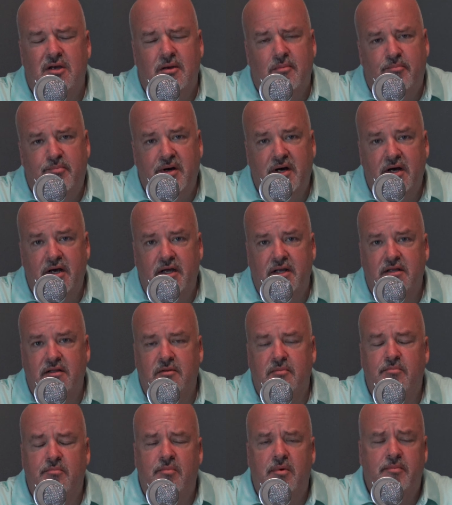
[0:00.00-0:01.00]
But
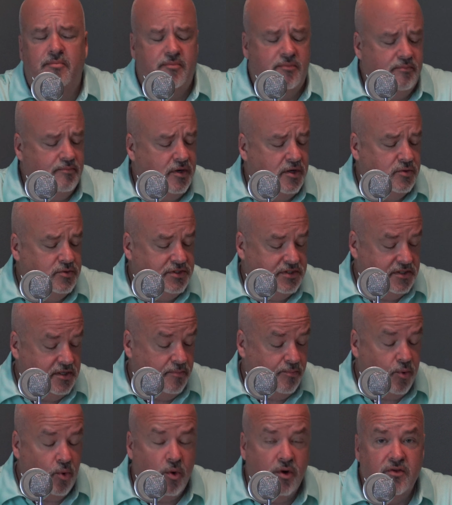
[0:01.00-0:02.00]
the most
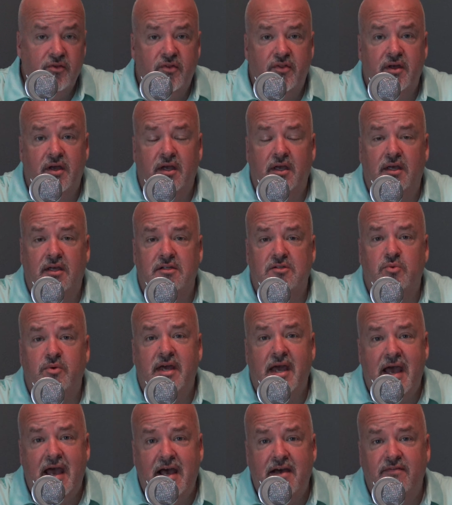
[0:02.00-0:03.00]
important thing is we
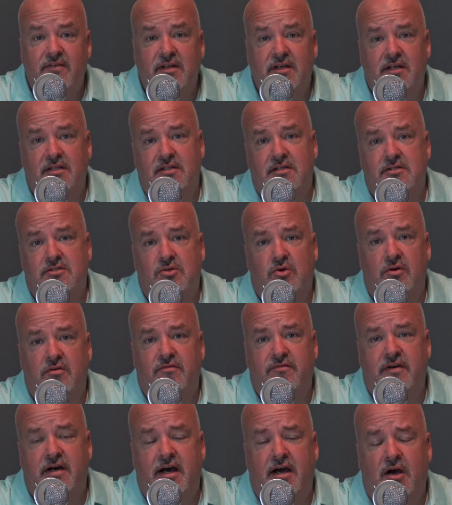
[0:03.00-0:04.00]
have to get this on
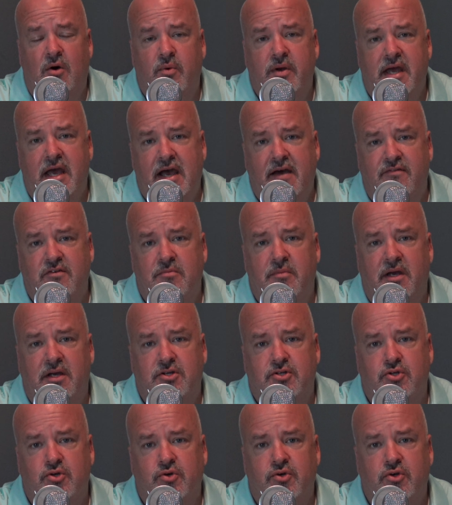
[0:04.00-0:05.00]
file. We have to make
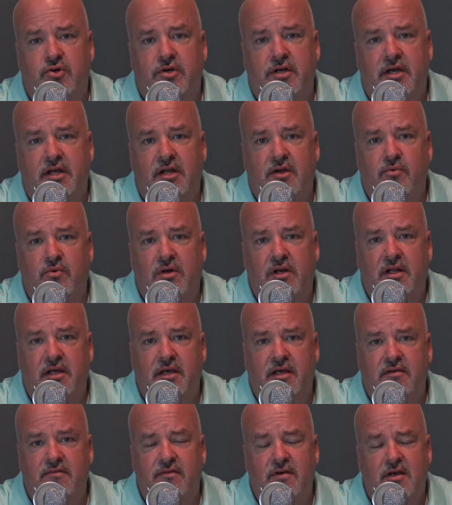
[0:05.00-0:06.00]
sure you're getting
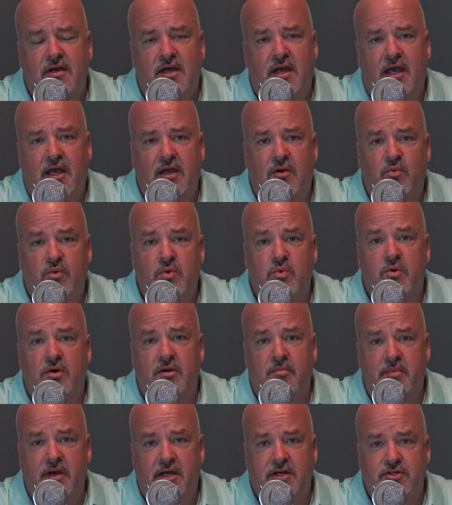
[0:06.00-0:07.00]
relief, and we want
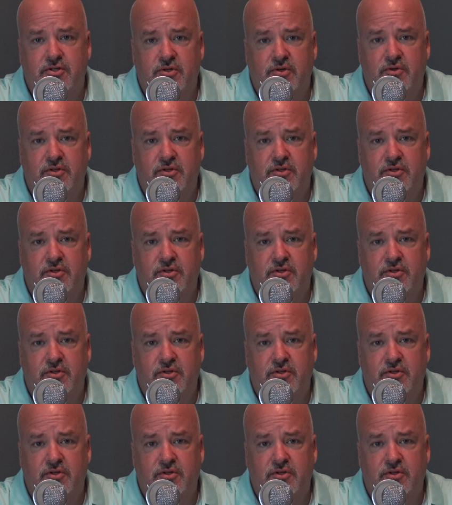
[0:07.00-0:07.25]
to make sure